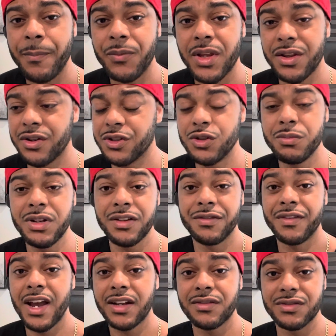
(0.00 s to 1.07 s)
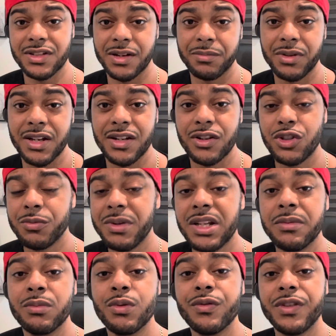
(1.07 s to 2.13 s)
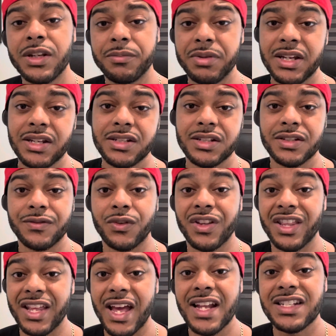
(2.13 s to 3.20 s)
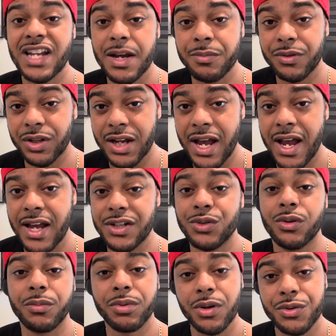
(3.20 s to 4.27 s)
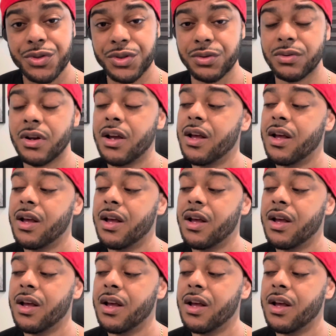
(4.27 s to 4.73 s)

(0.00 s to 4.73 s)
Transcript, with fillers: There are too many factors at play. There are too many moving pieces for that type of guy to approach you.